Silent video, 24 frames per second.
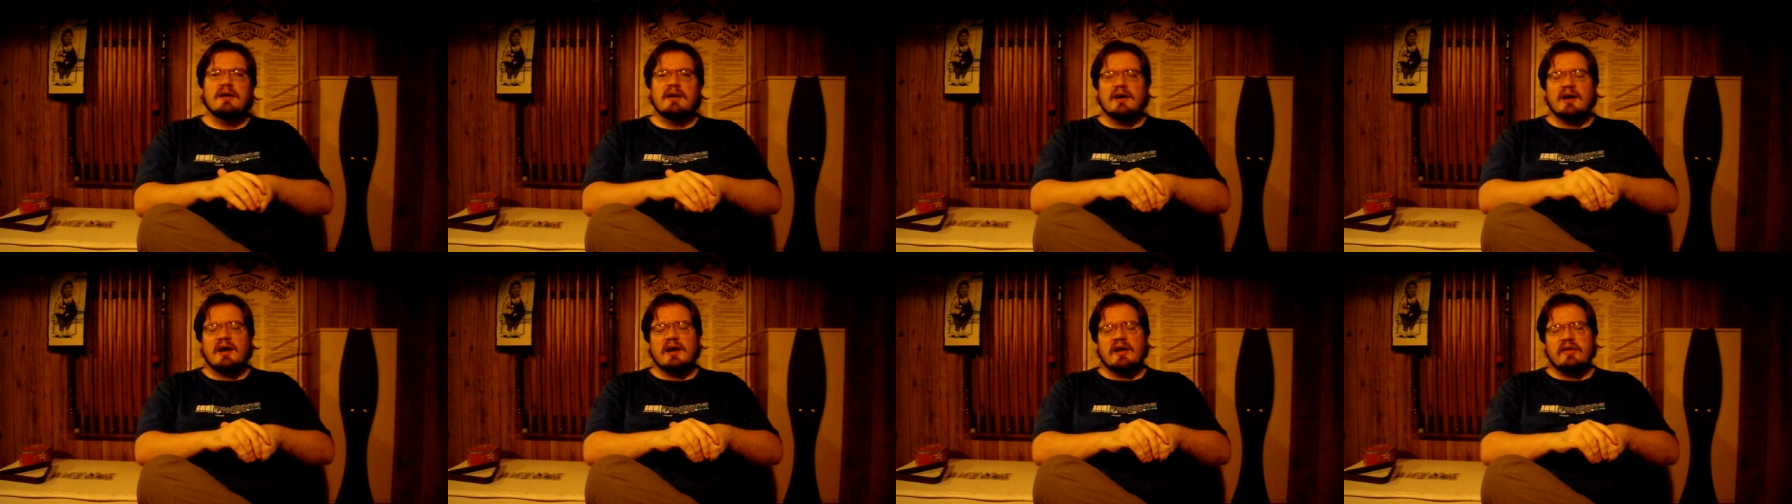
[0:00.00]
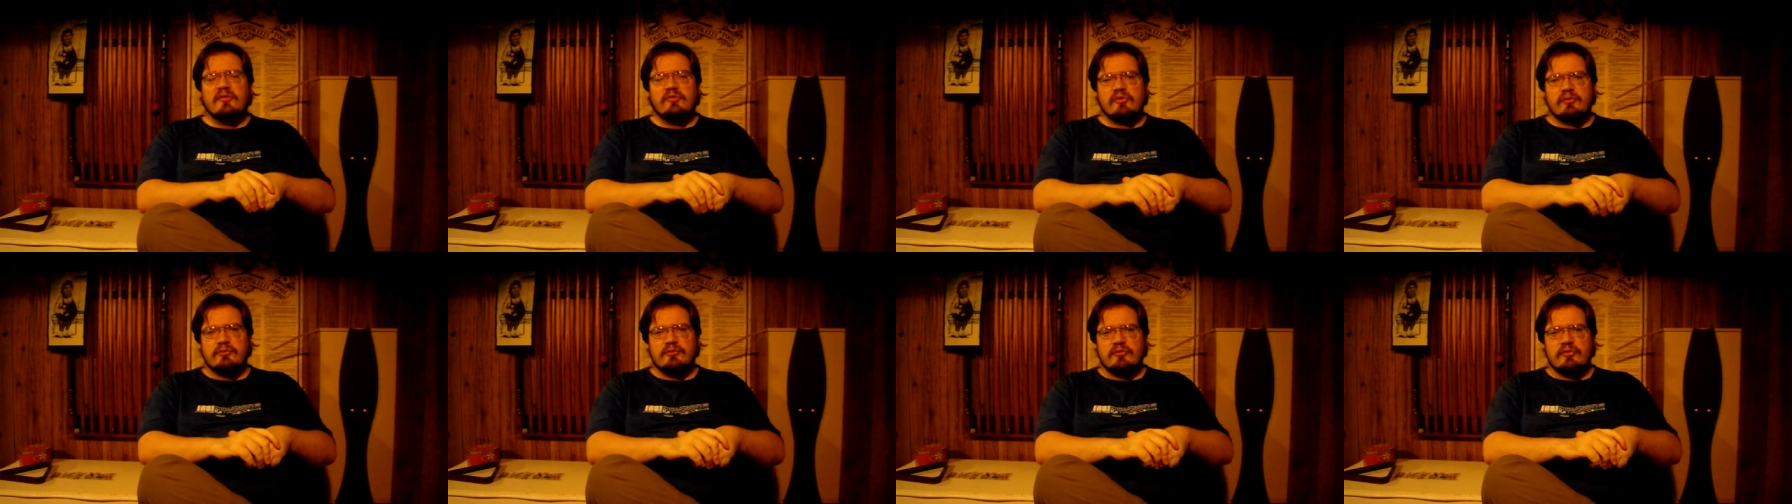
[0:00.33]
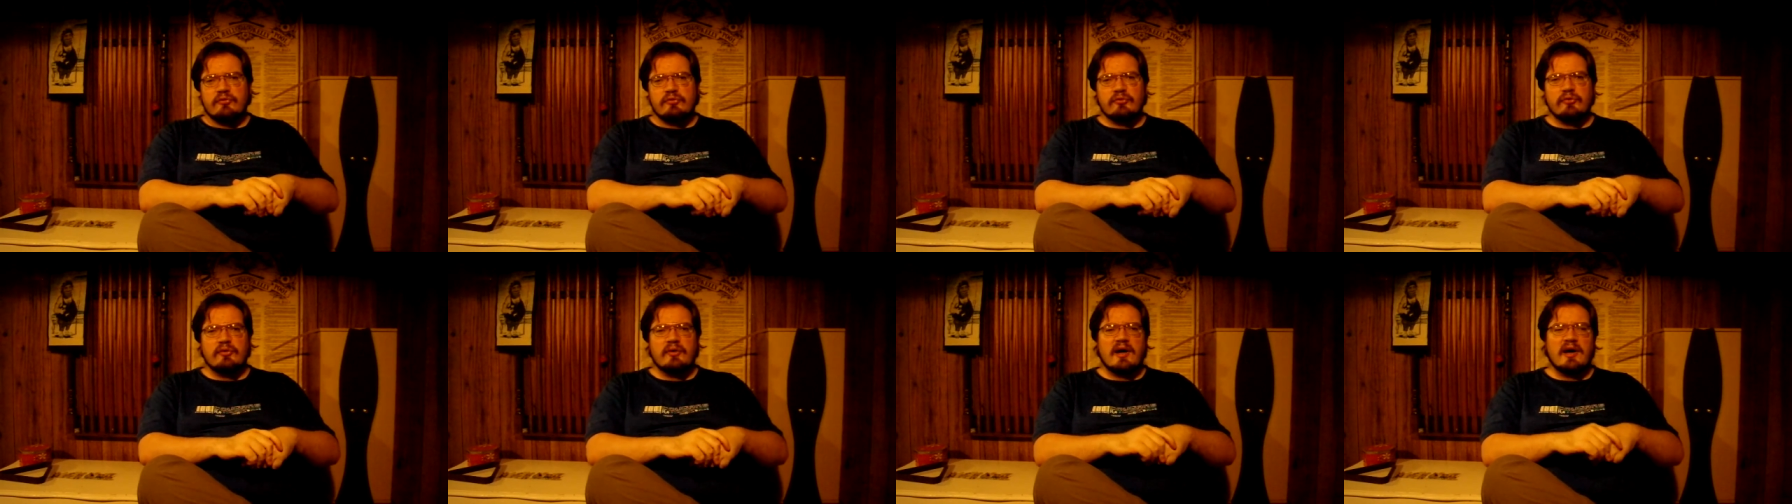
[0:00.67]
Uh, some of his
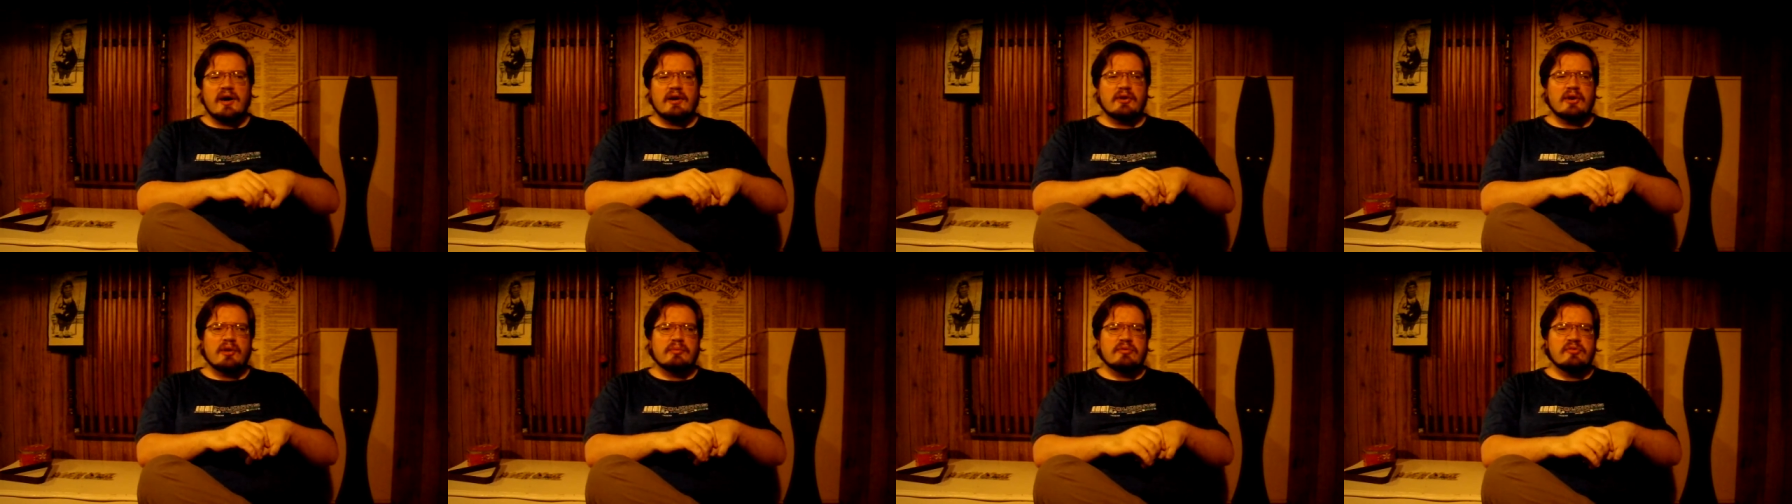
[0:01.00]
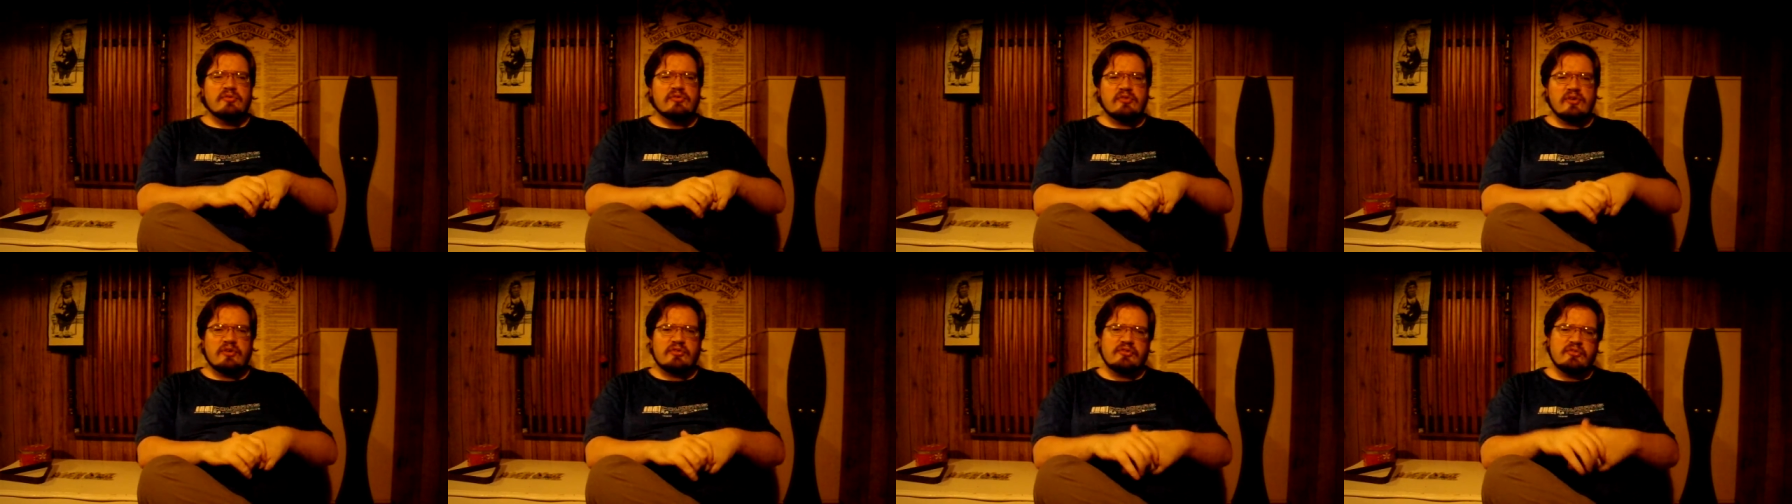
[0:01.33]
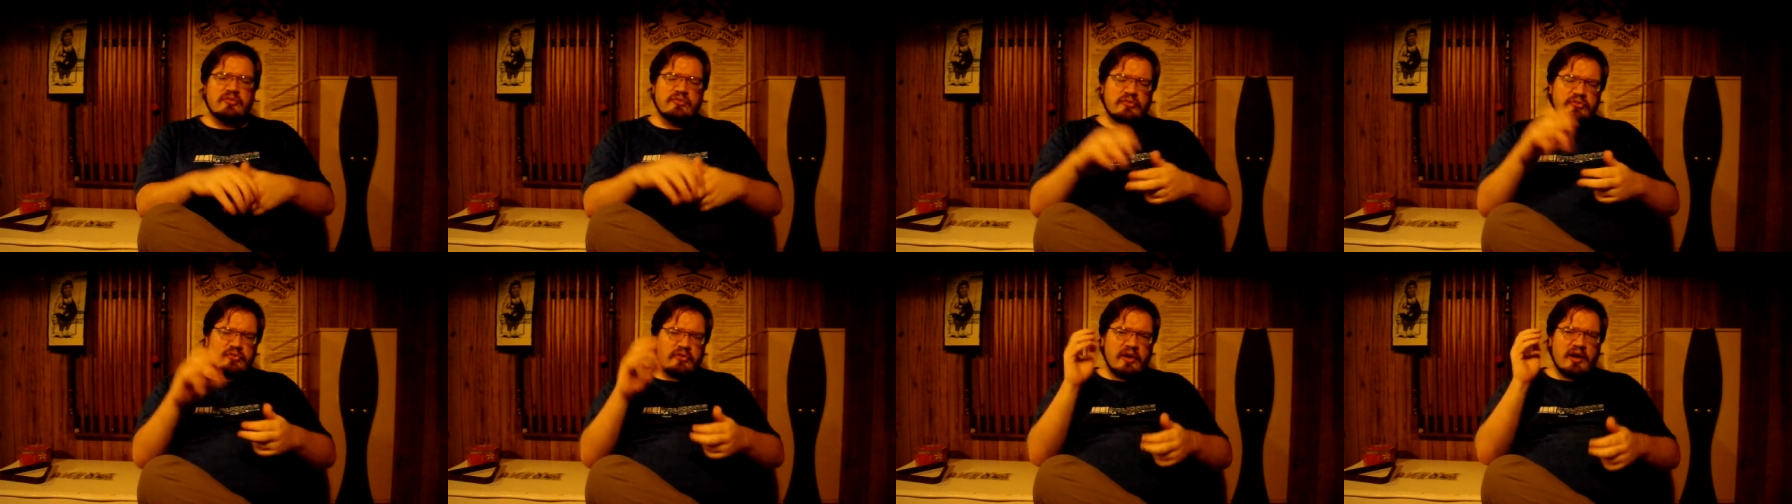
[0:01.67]
uh, comment
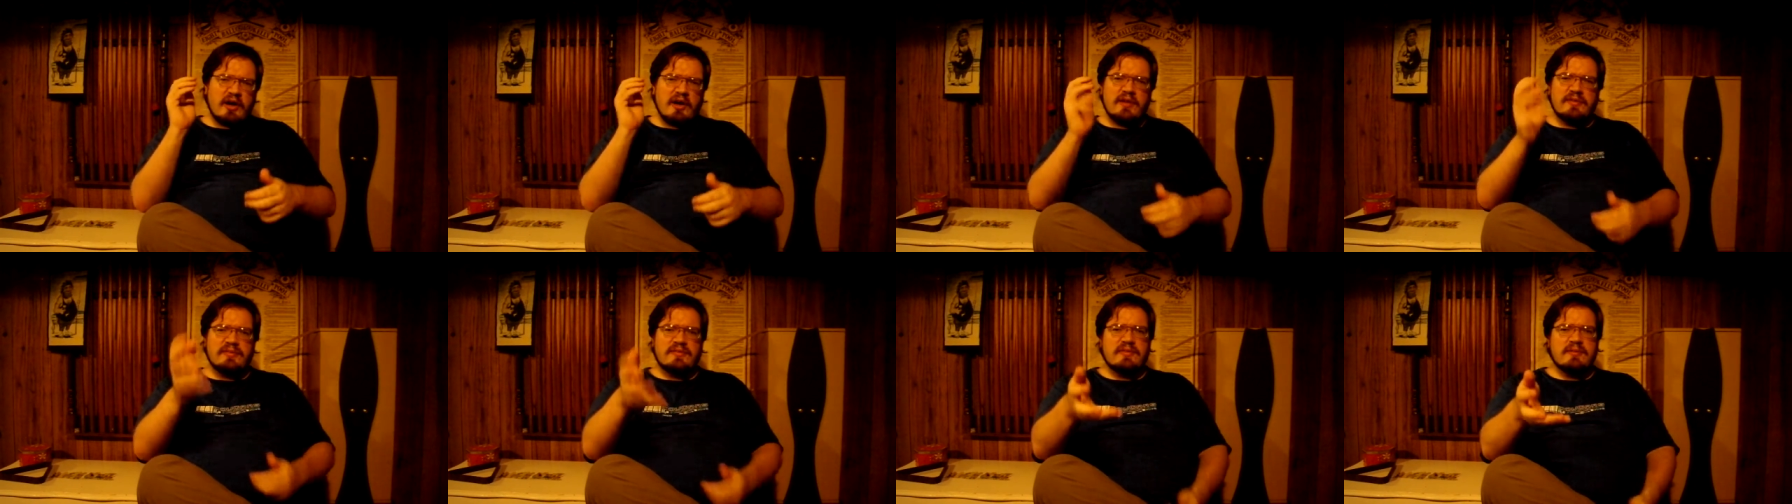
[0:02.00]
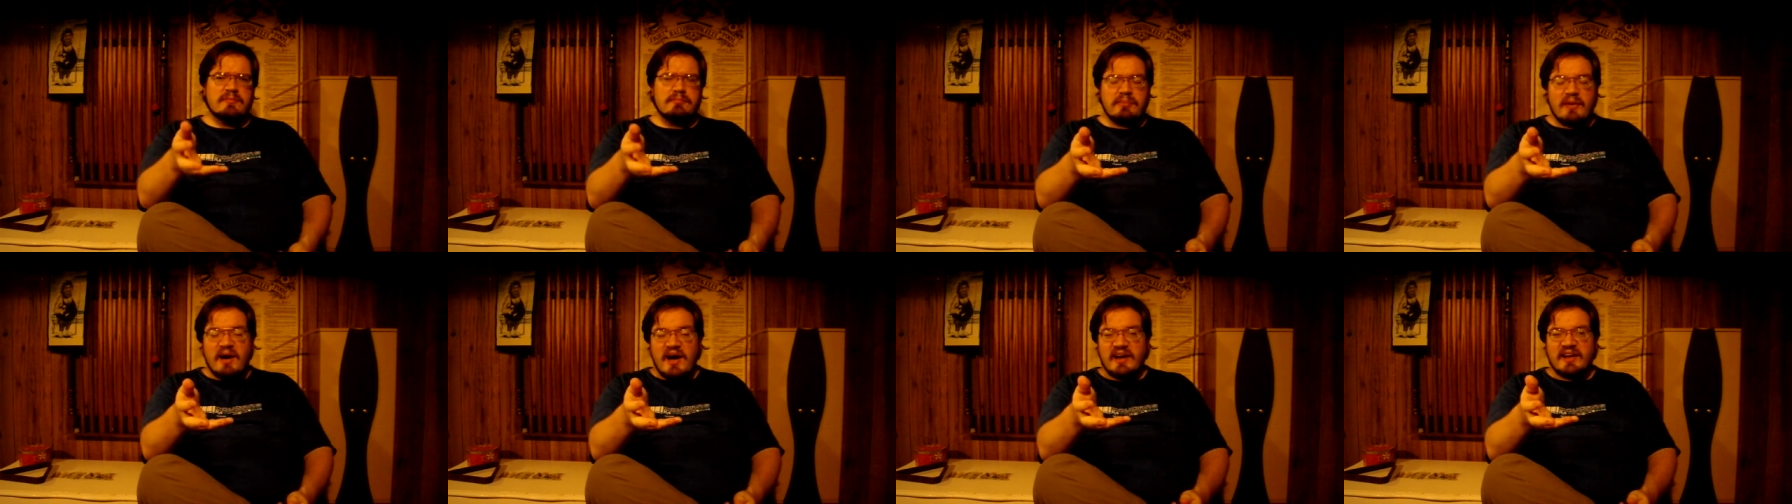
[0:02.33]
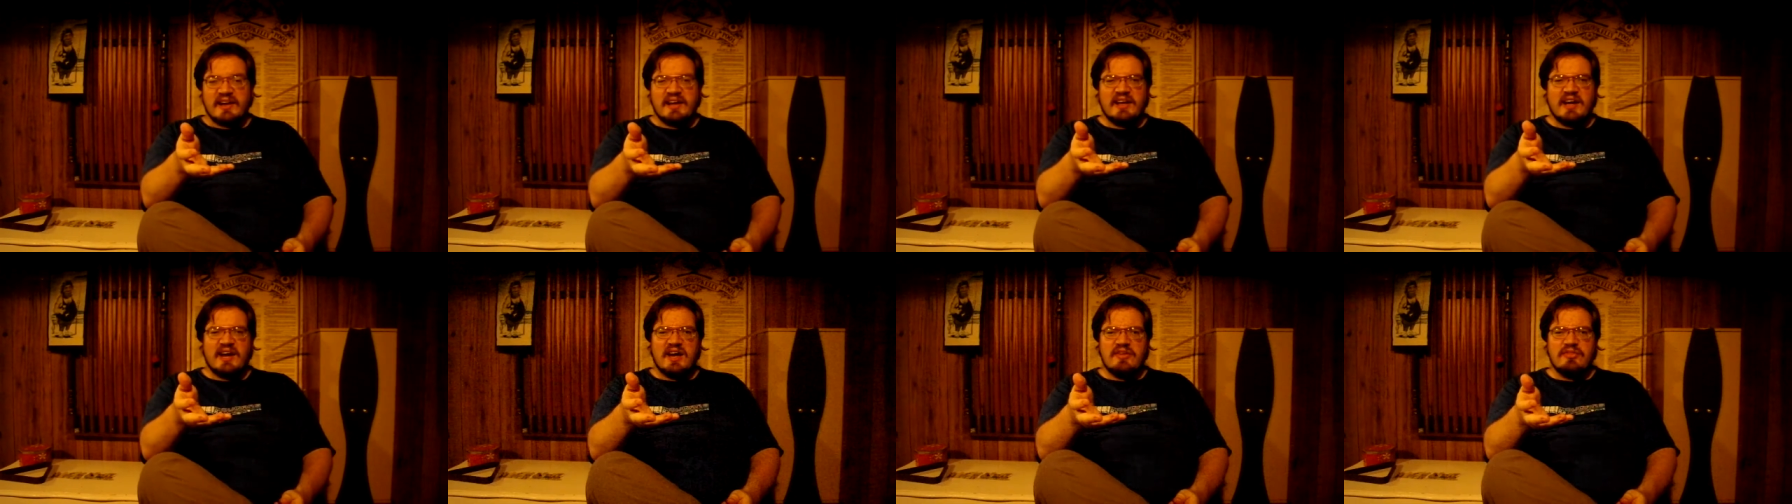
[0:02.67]
sections, uh, The
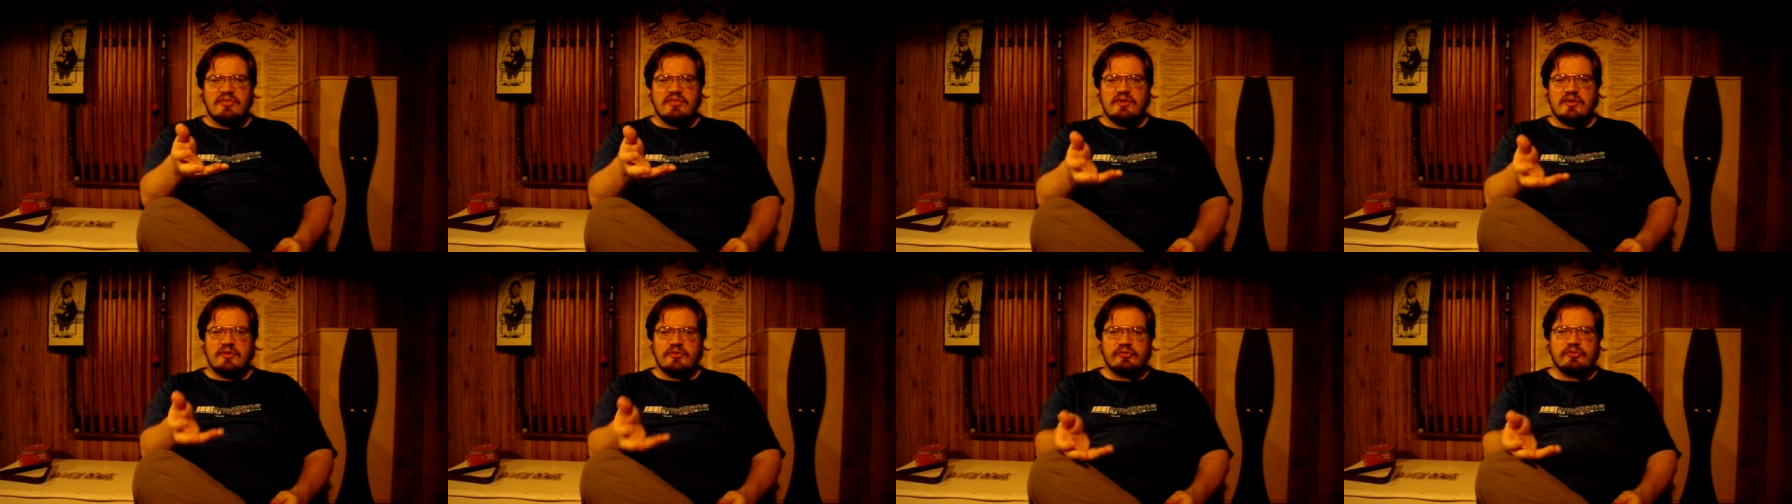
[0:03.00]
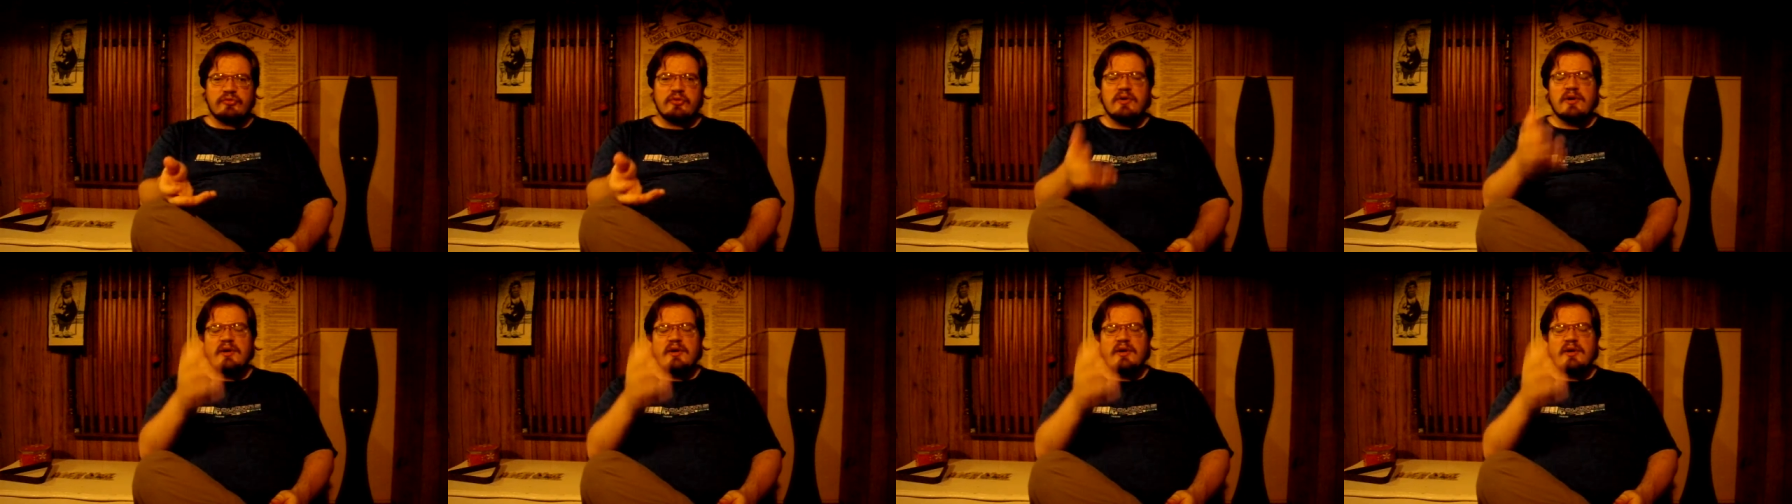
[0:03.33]
Barking Atheist,